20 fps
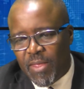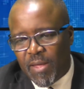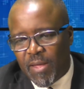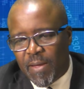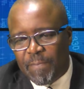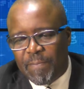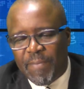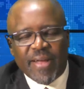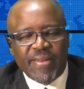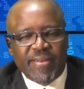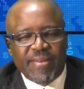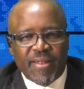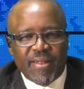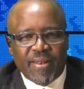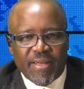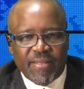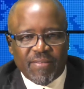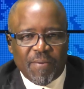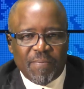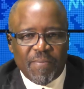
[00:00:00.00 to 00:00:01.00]

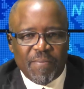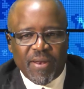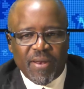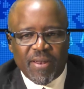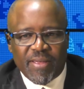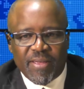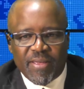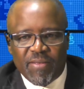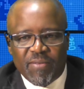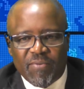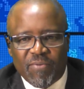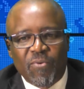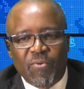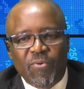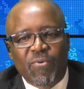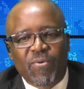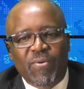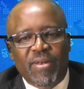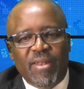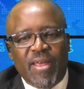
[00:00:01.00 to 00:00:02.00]
marginalized communities
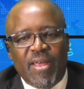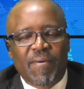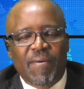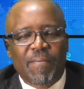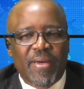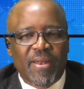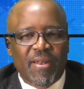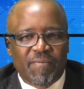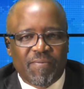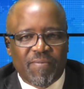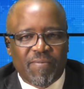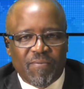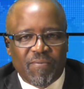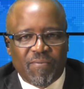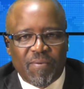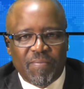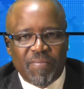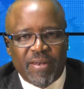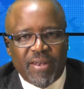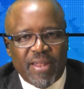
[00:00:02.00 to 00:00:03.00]
who never benefit
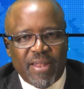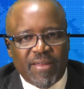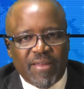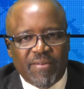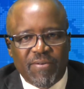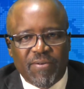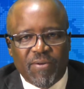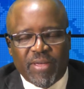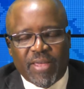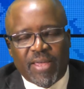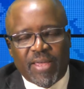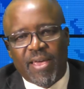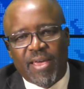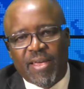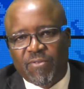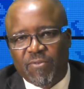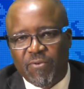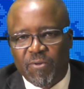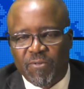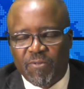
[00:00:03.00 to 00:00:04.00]
from the national
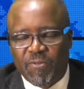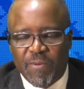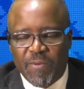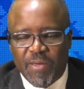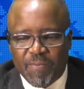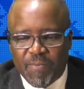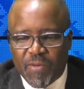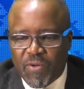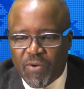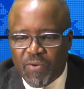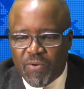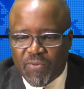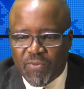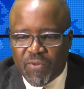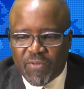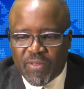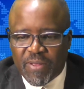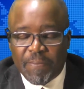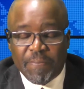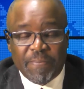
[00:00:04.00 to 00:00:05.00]
cake, so to speak, because
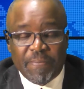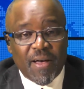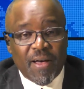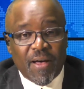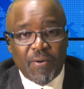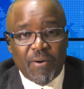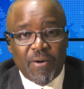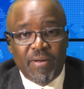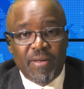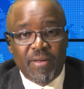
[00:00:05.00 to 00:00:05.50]
those in power